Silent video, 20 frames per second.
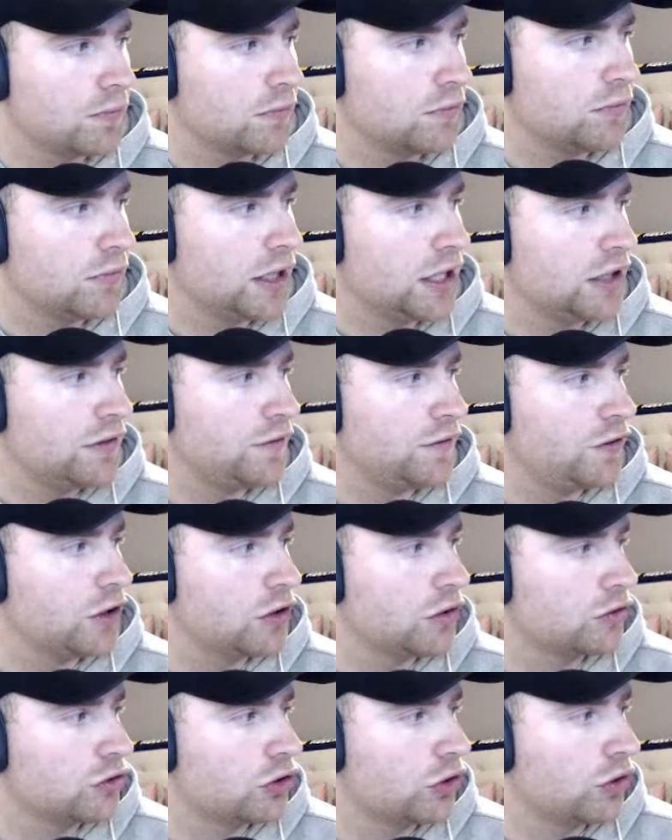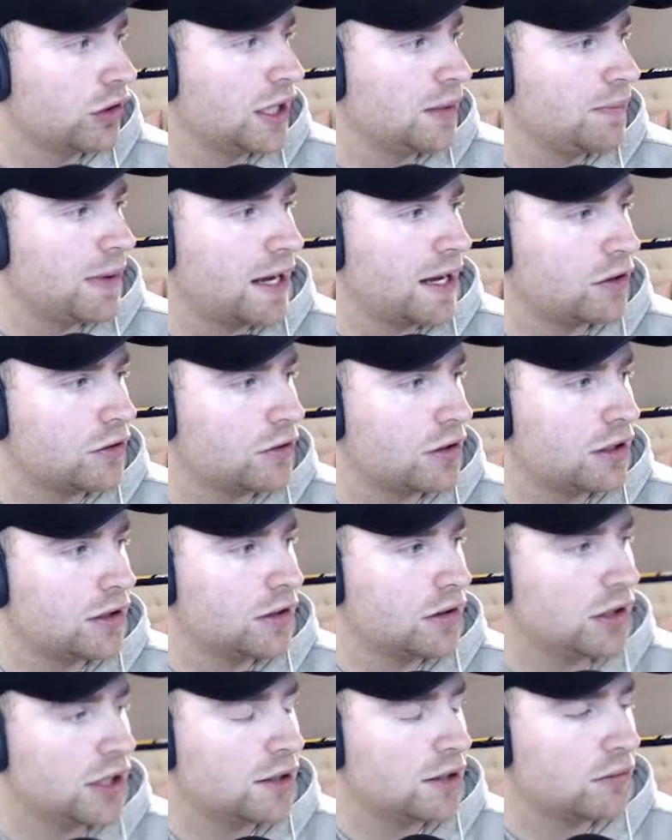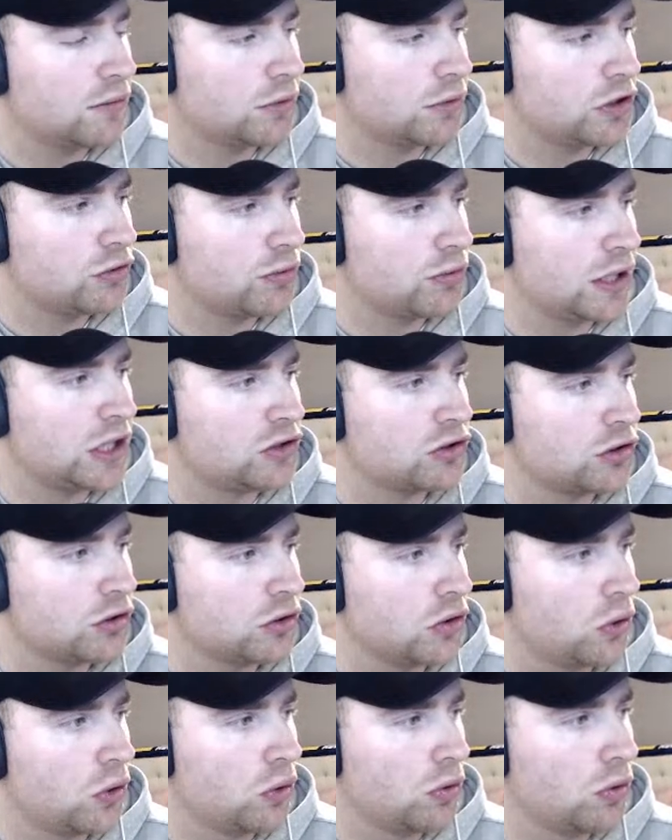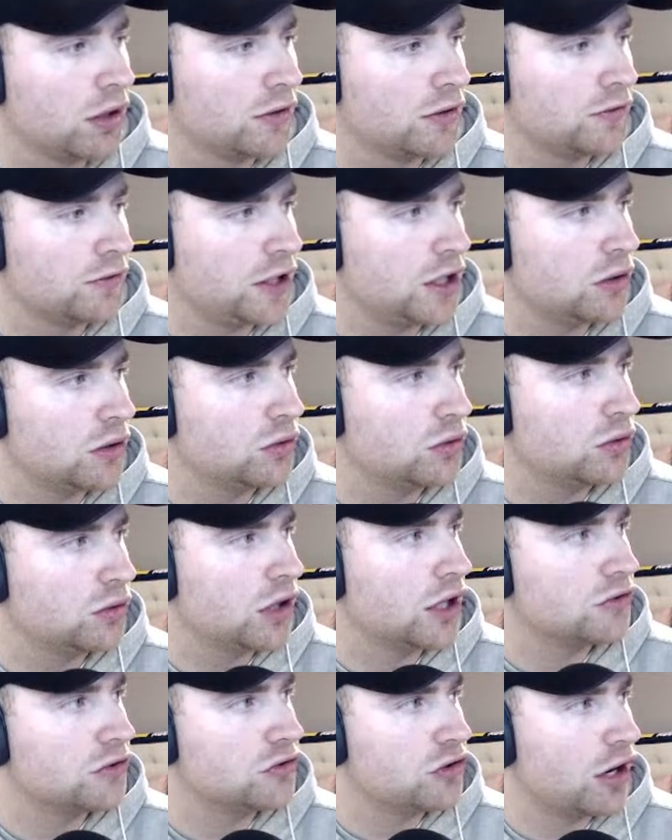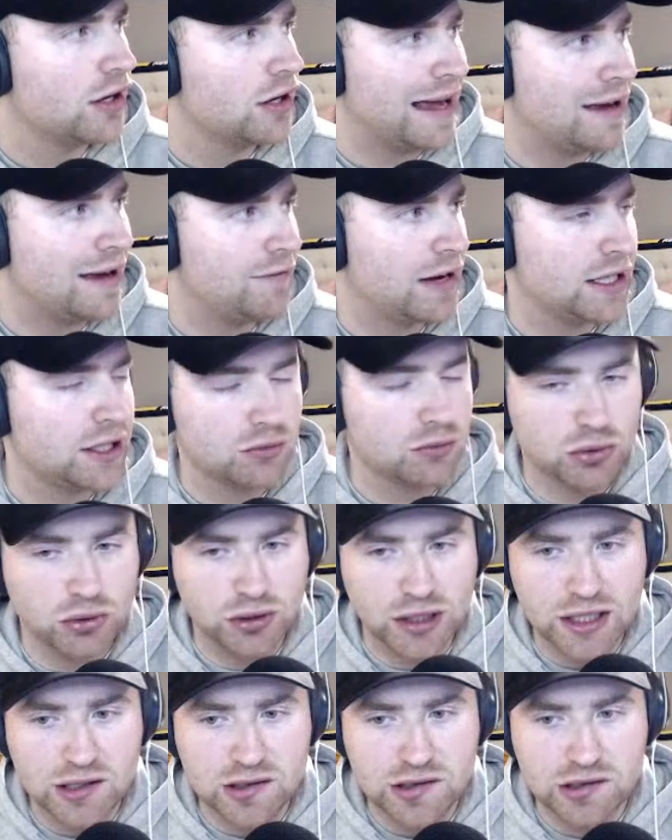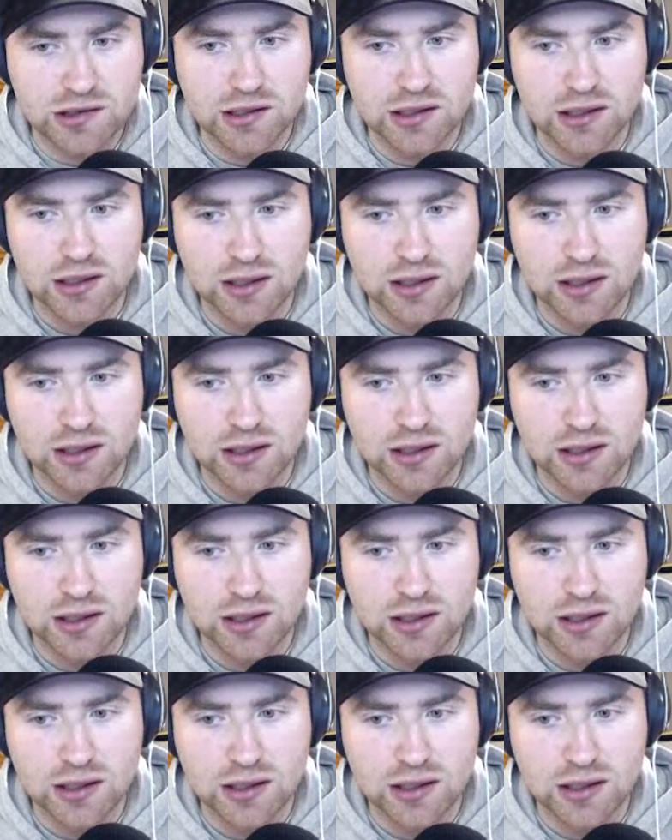If you're talking about it with 22 all on field, I don't have any rookies.